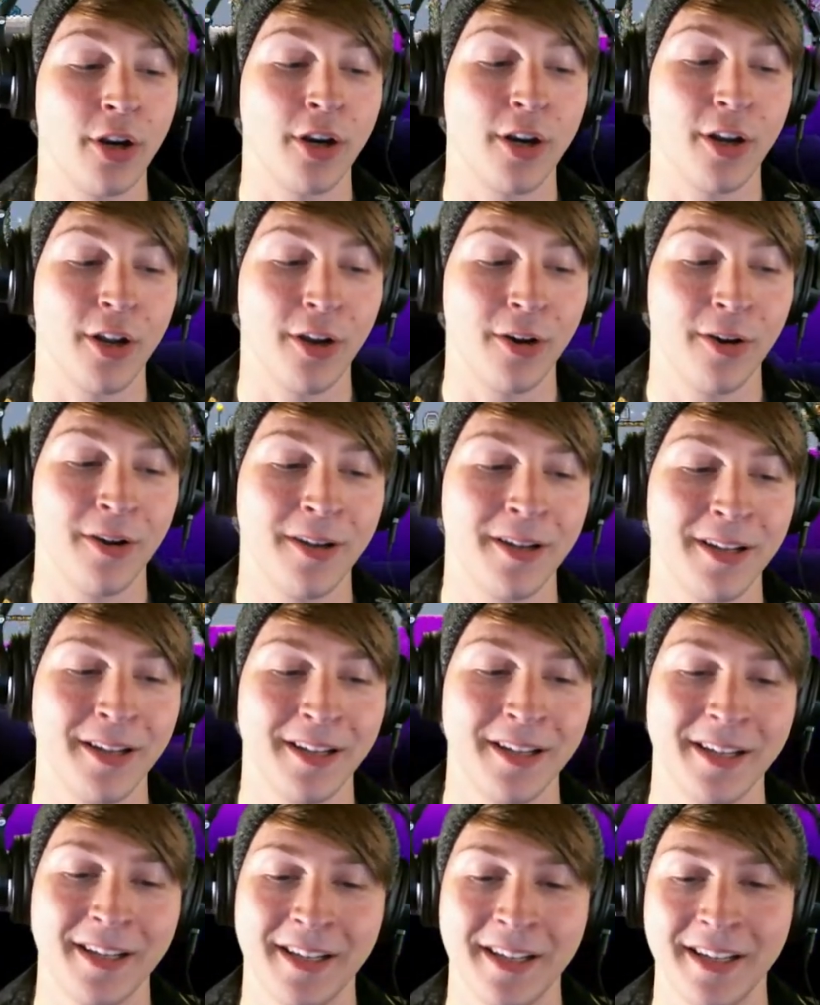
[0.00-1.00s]
no, no.
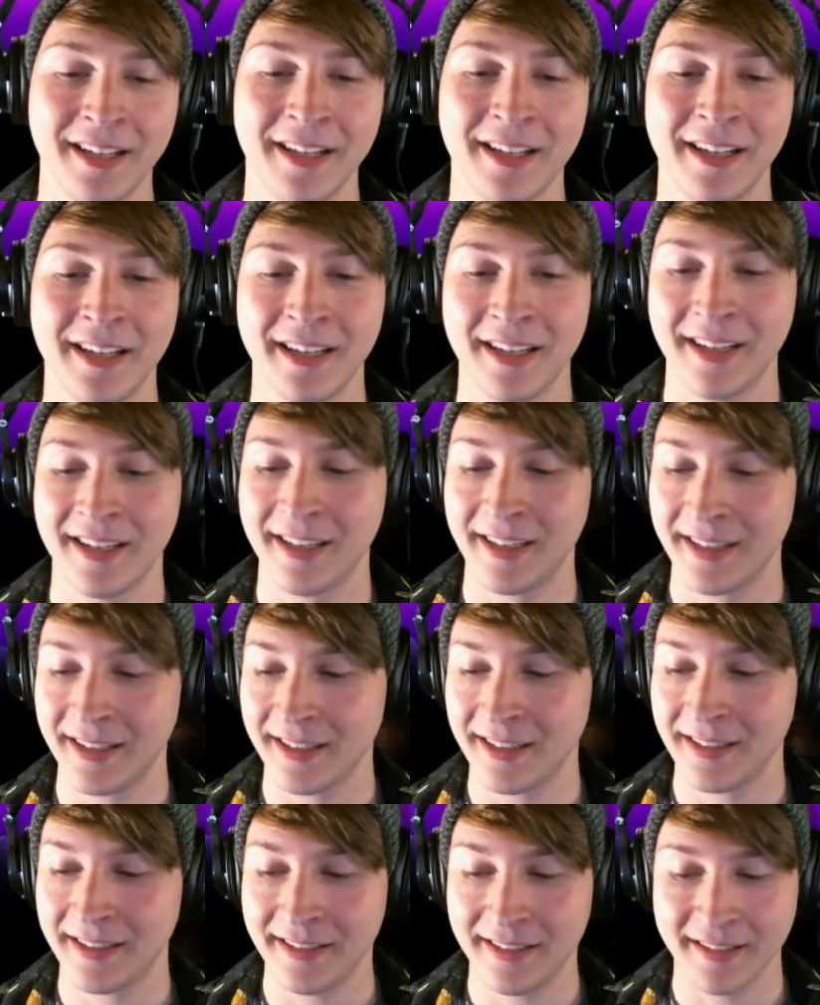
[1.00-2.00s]

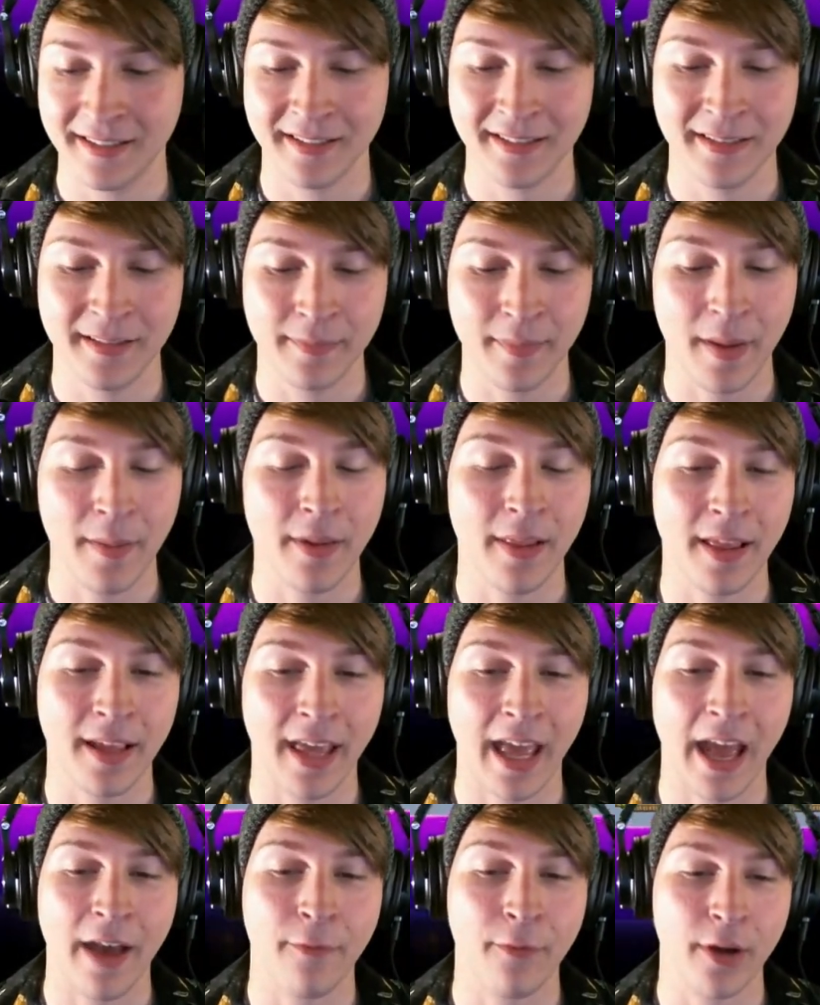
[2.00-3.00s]
okay. Maybe like
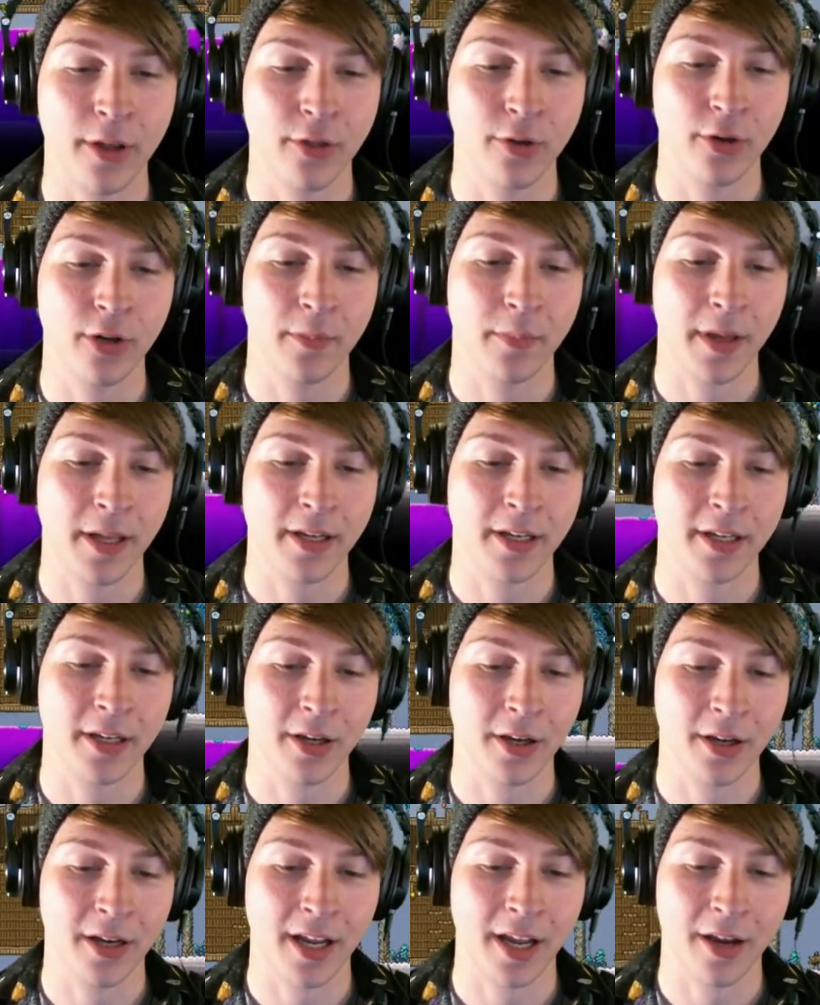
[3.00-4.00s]
halfway through, depending
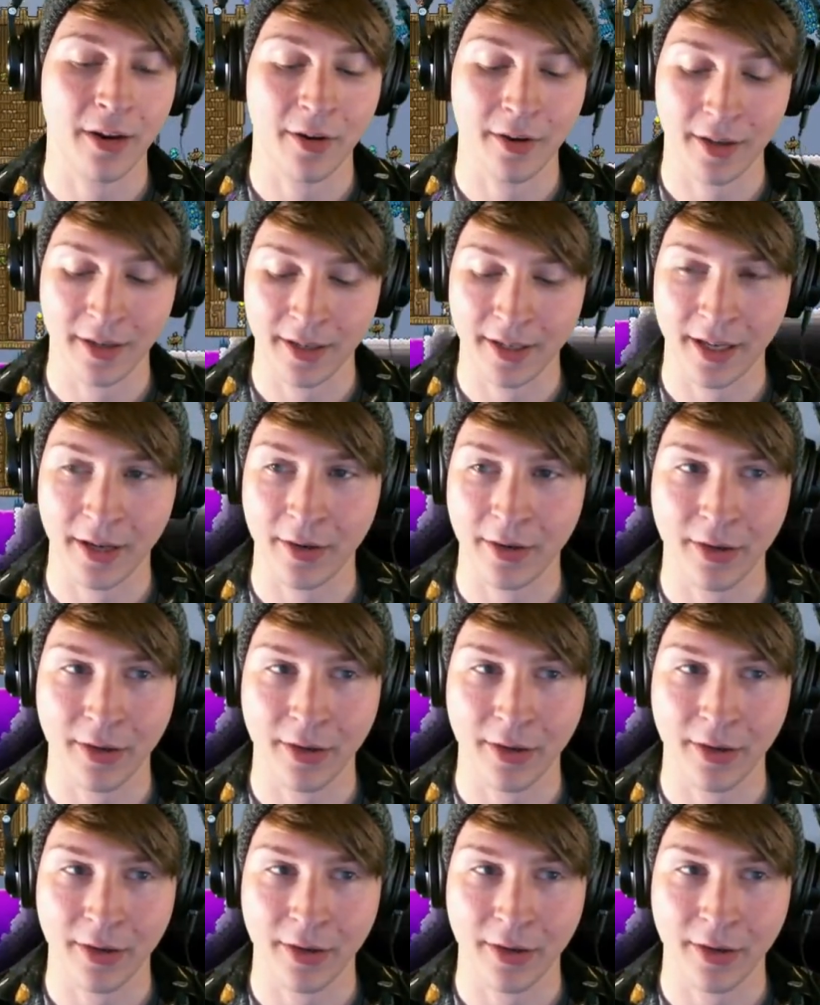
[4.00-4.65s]
on how uh, how it